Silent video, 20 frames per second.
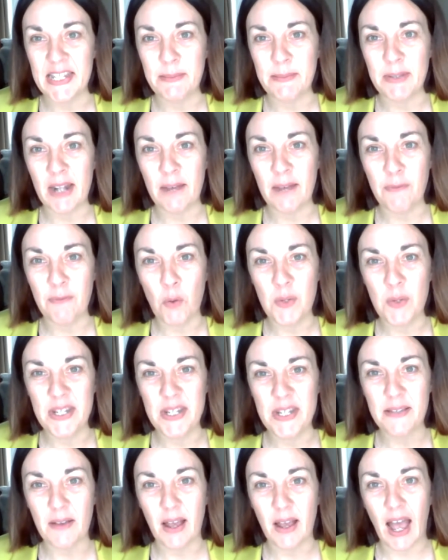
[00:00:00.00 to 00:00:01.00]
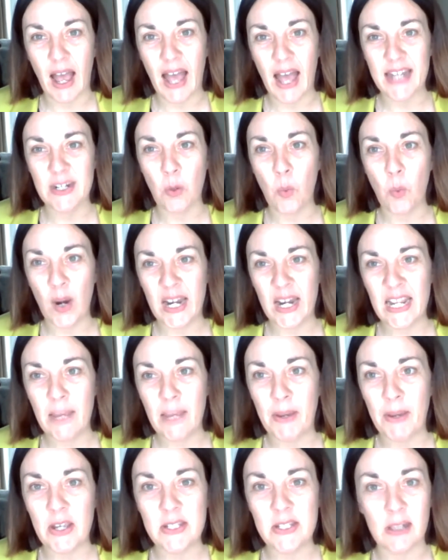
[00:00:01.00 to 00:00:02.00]
I mean, I've always had a worry
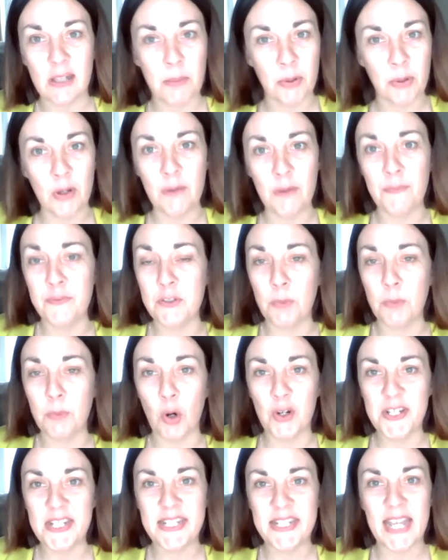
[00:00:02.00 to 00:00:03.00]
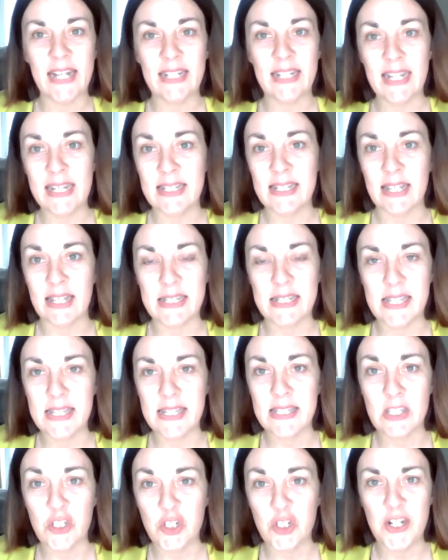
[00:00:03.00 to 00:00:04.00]
about deliberative democracy techniques like
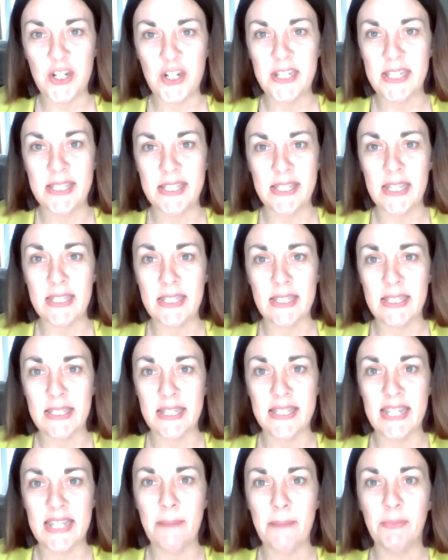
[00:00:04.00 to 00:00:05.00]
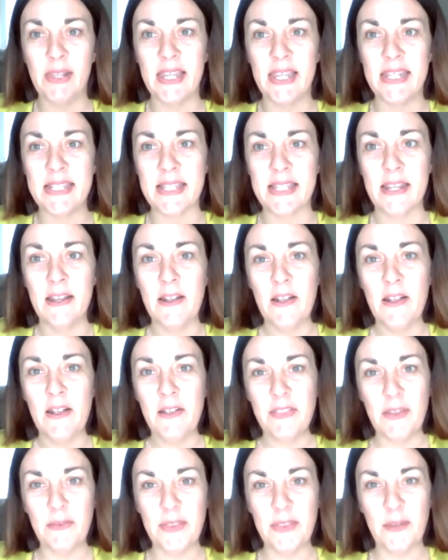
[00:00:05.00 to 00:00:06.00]
citizens' juries and citizens' assemblies
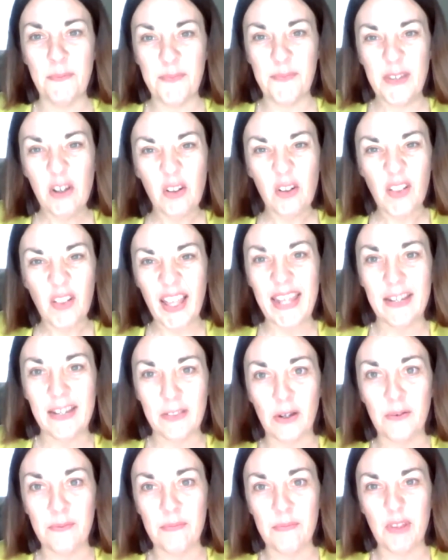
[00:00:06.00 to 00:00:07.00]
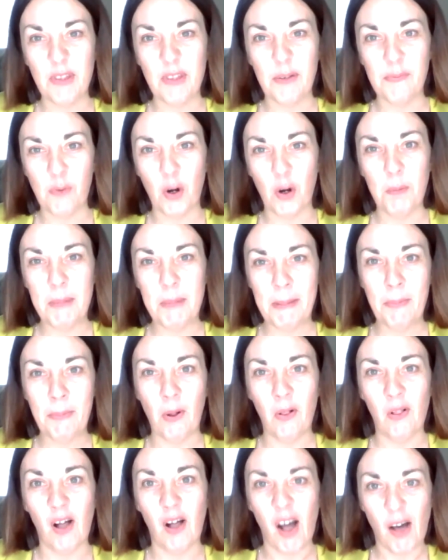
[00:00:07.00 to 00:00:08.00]
that feel like they're for
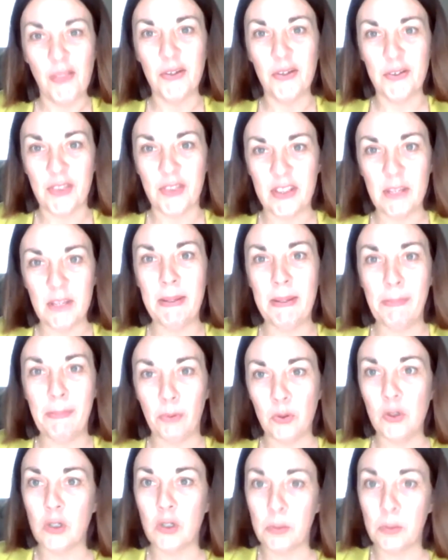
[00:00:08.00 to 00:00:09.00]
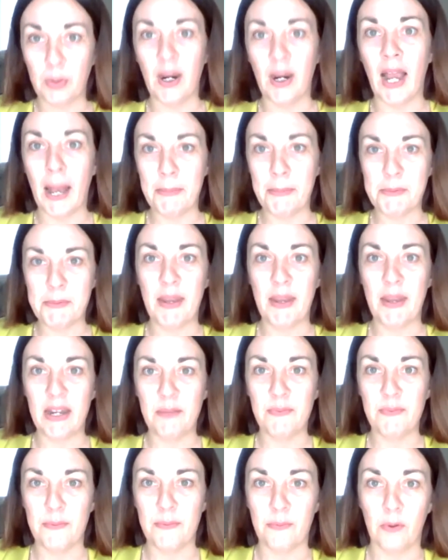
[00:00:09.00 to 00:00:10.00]
people other than the people who could perhaps
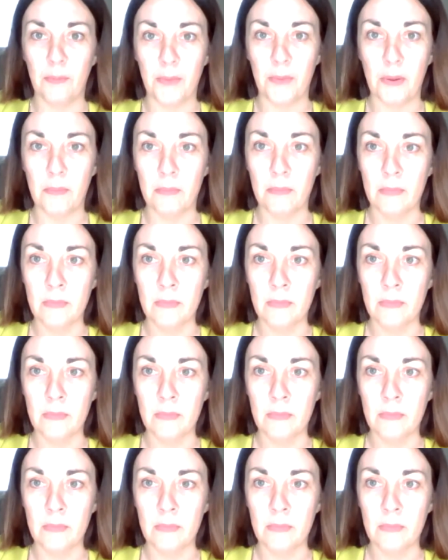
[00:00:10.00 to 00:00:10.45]
benefit from them.